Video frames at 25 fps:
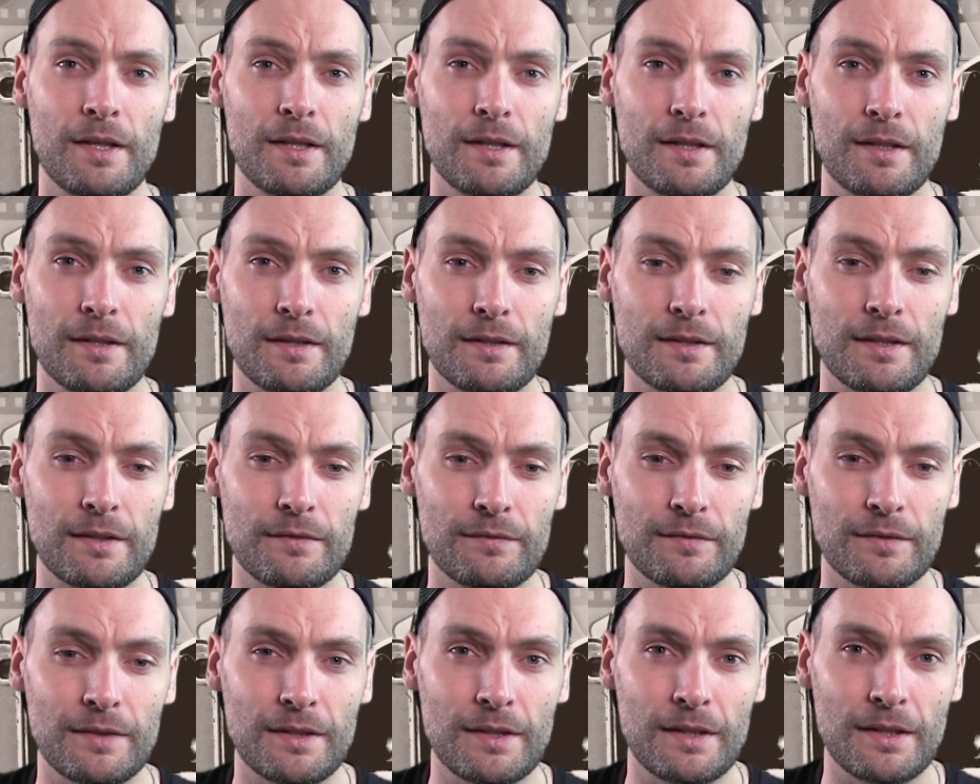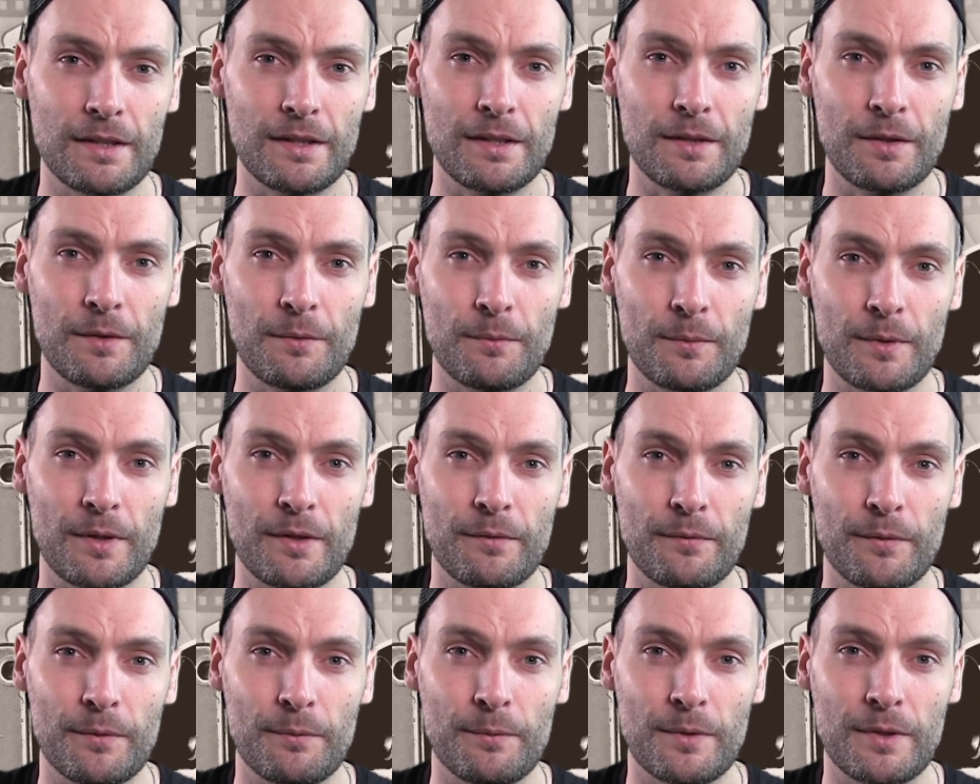Definitely
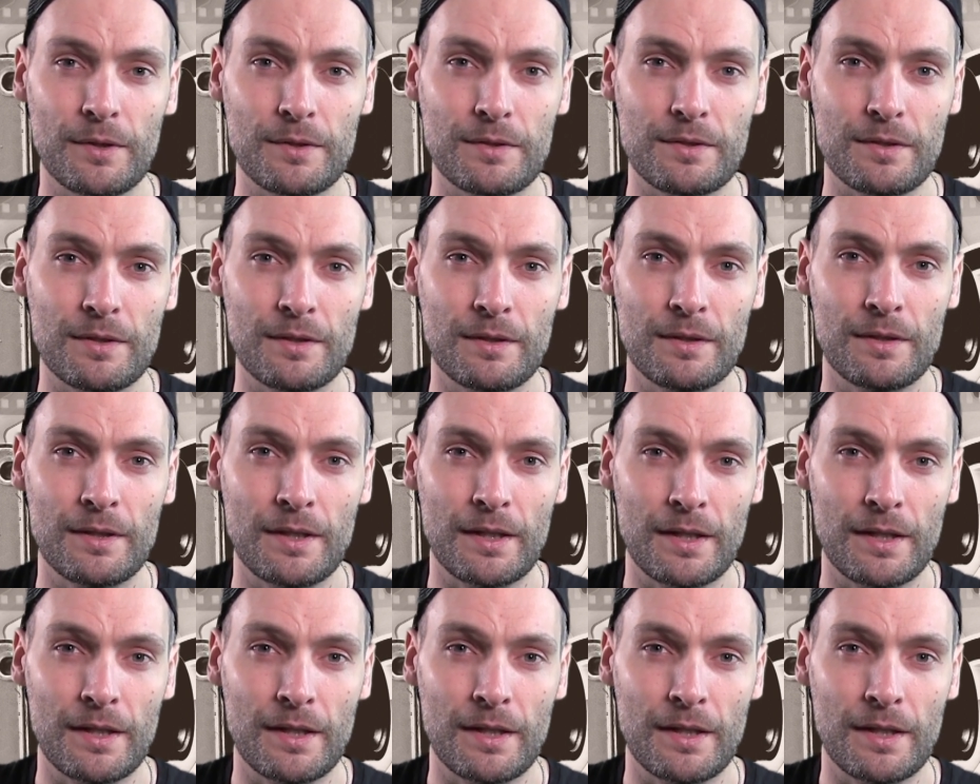worth a watch.